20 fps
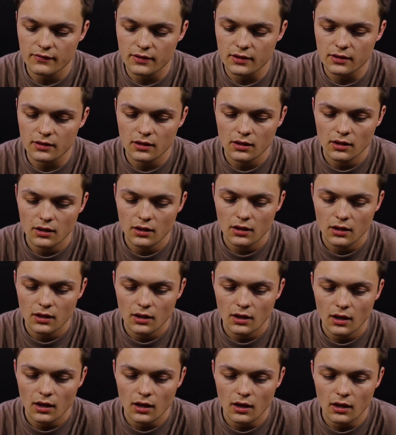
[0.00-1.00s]

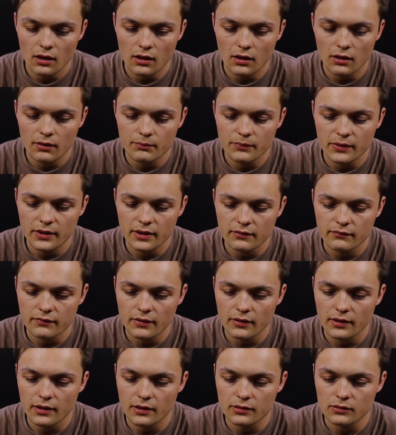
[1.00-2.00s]
and being
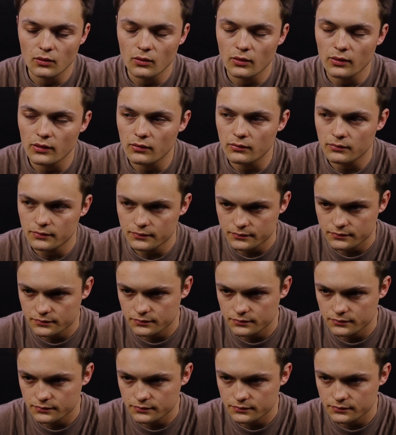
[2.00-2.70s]
very unloyal.